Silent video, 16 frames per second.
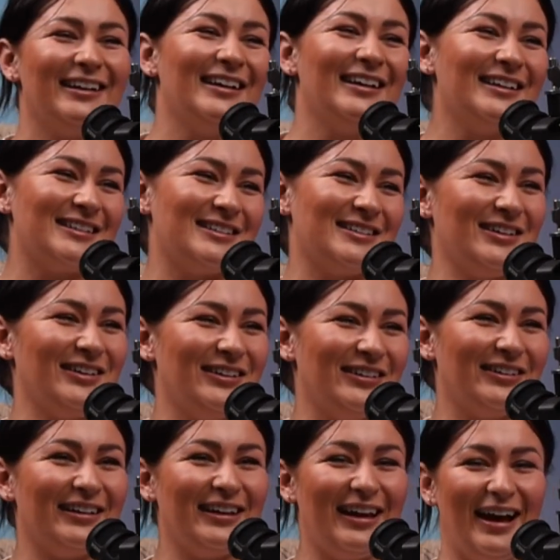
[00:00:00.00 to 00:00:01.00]

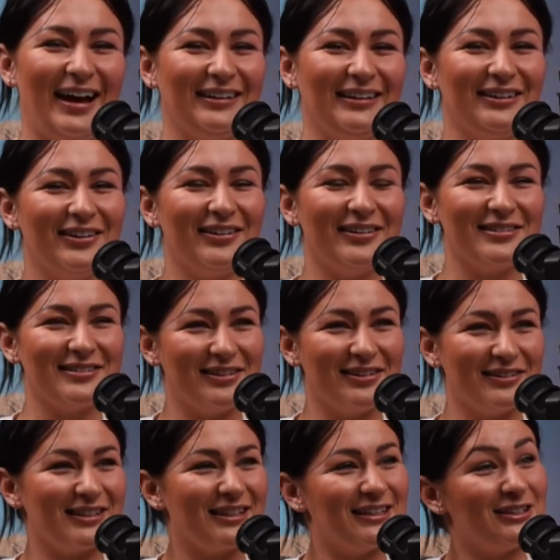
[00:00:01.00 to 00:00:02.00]
So yeah,
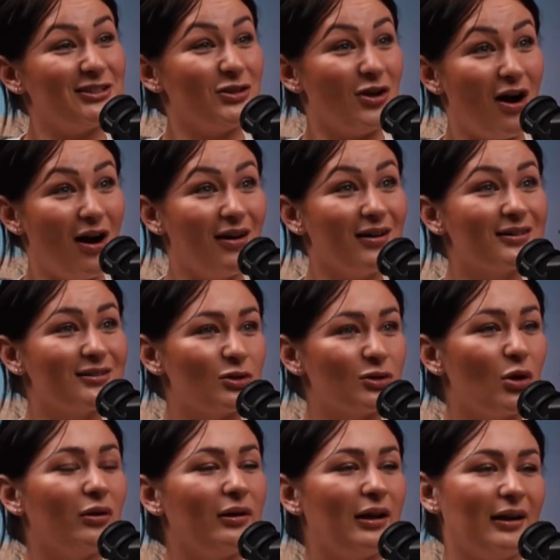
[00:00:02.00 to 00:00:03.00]
those are the dogs. Okay.
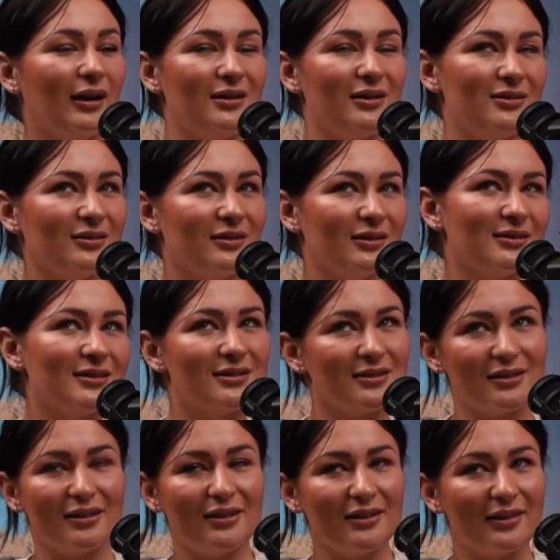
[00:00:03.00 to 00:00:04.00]
So like as you can
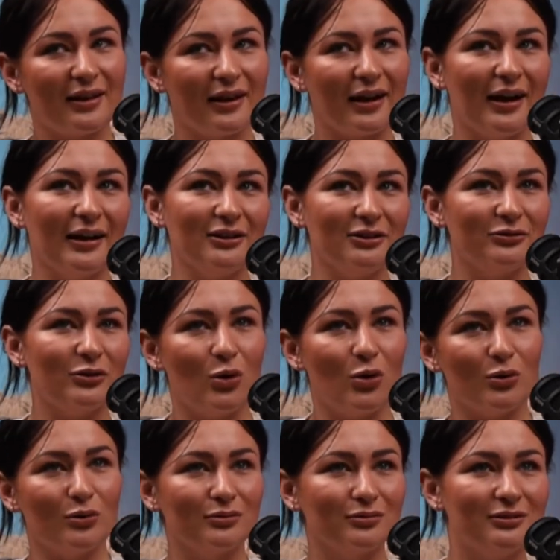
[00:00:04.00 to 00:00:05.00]
see, they're kind of
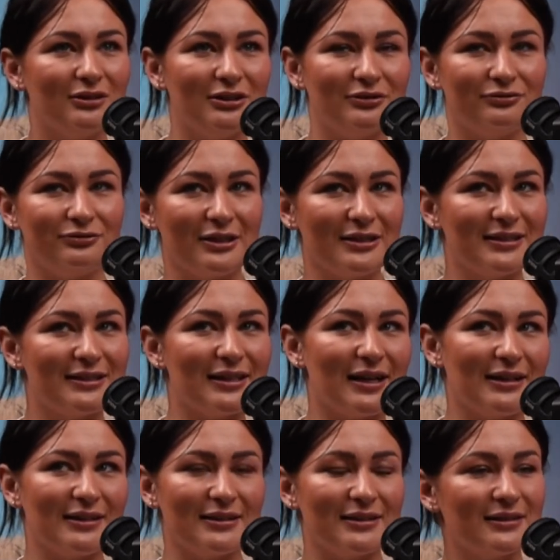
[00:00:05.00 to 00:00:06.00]
all different
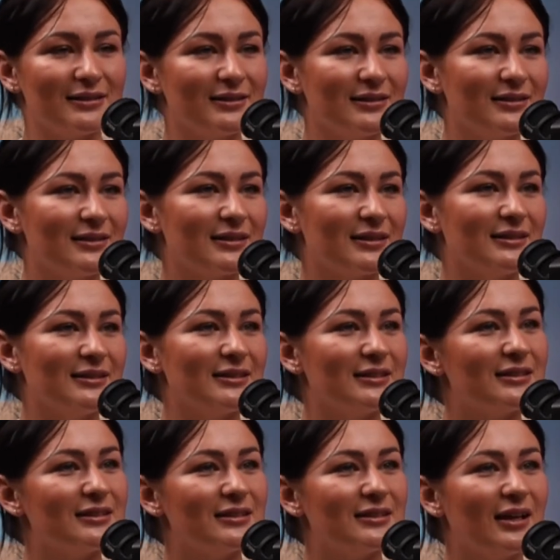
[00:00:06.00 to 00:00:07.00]
sizes
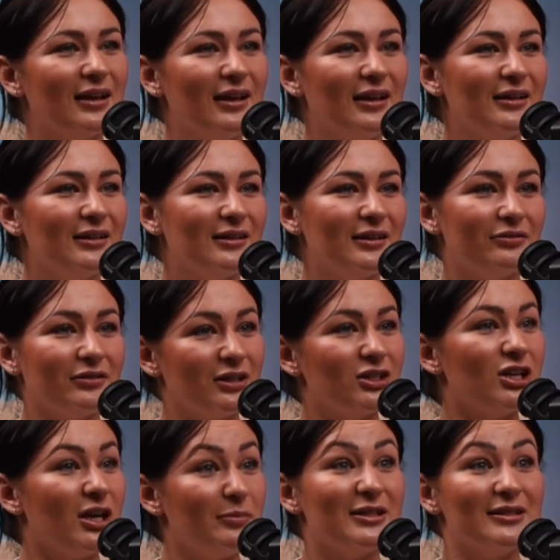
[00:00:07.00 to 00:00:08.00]
and different
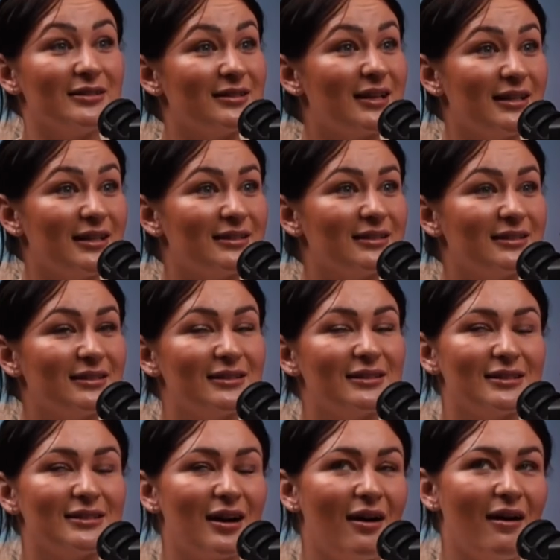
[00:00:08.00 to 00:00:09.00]
shapes and
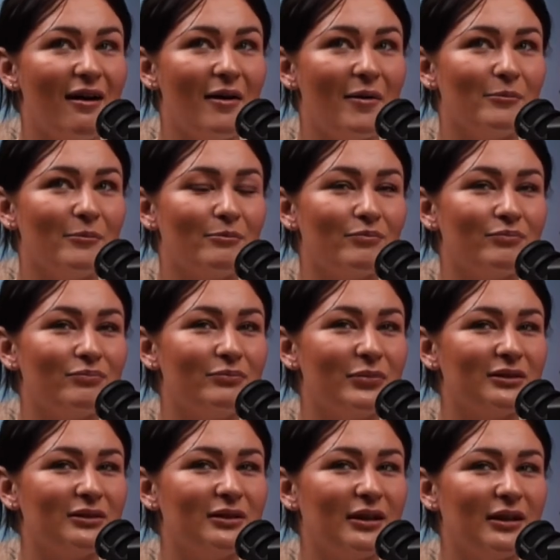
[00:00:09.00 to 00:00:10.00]
sizes,
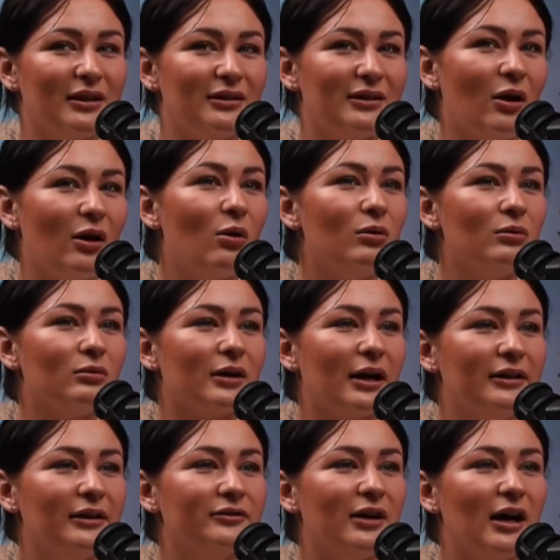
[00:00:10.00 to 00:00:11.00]
but they all
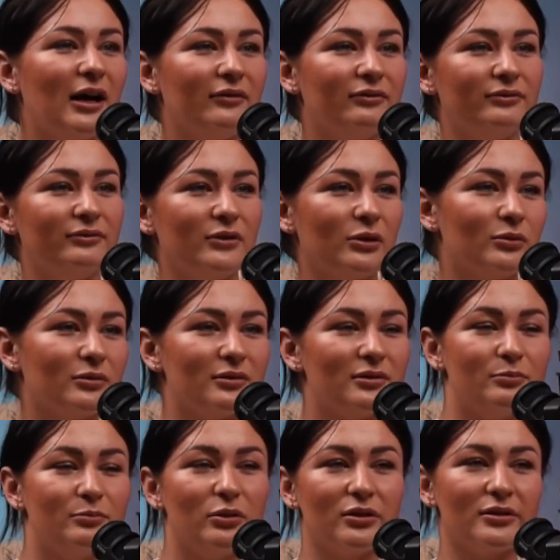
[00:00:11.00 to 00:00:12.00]
kind of have
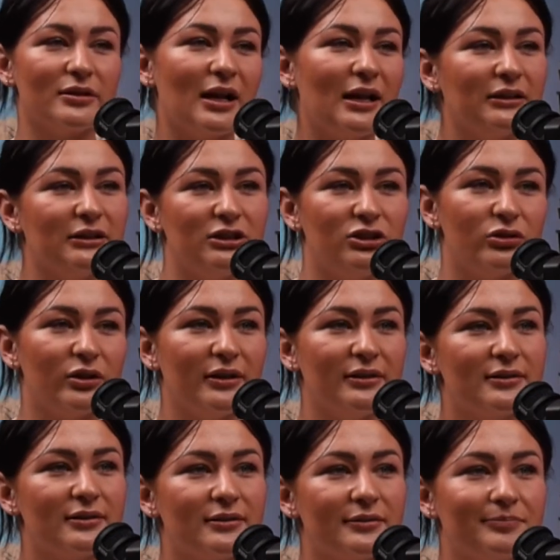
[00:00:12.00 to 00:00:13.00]
those personality
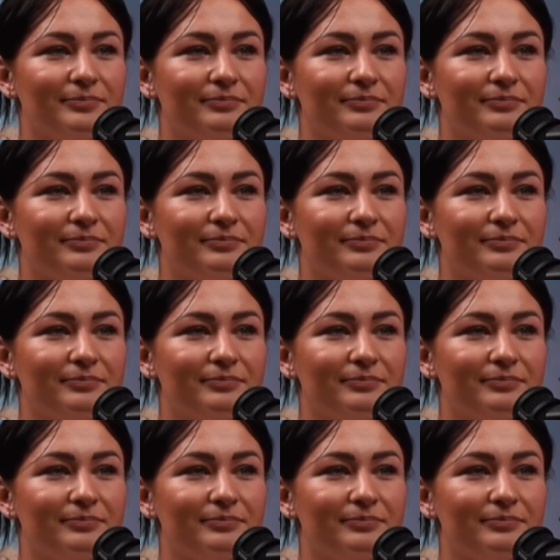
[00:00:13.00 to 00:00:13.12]
traits.